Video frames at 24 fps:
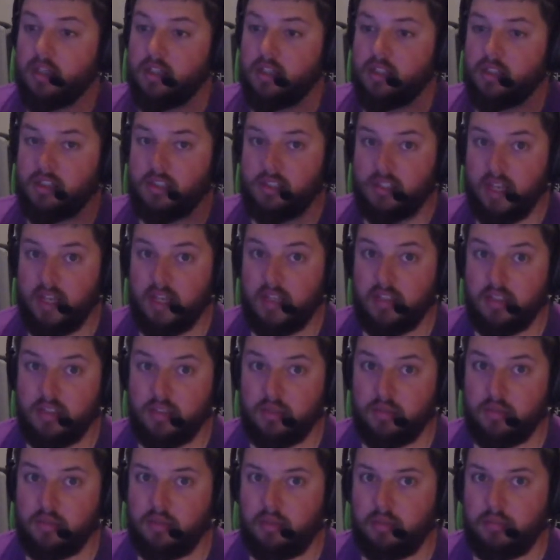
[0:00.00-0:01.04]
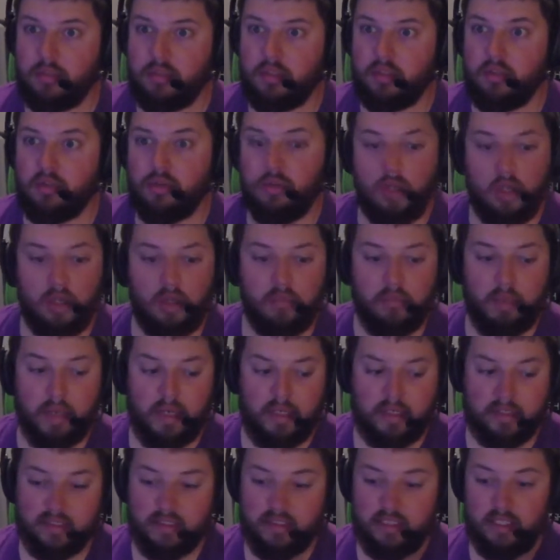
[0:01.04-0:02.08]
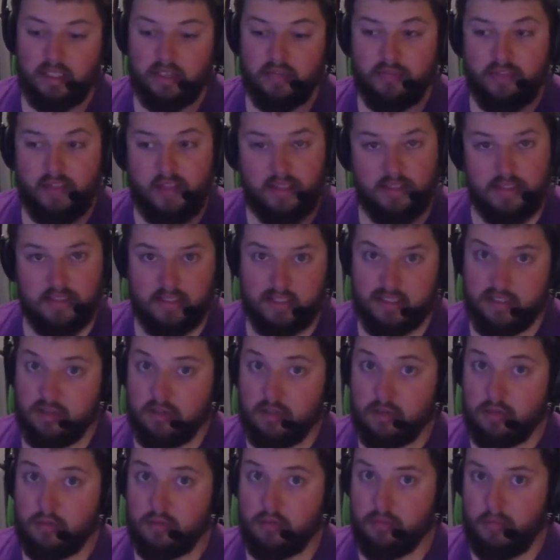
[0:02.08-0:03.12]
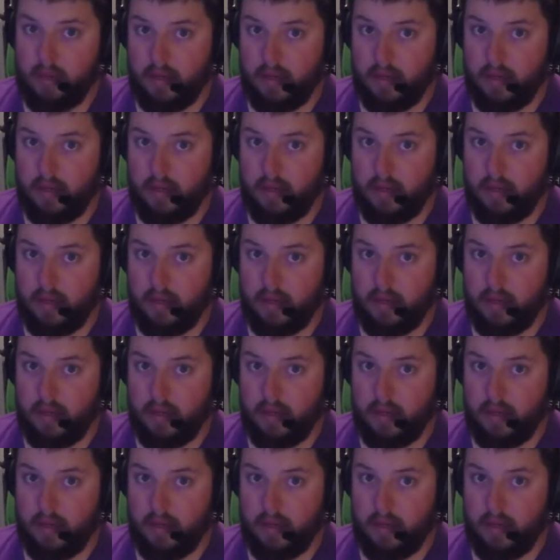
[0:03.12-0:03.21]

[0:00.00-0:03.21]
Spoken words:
Stay tuned. I'm going to do an unboxing of that Zingu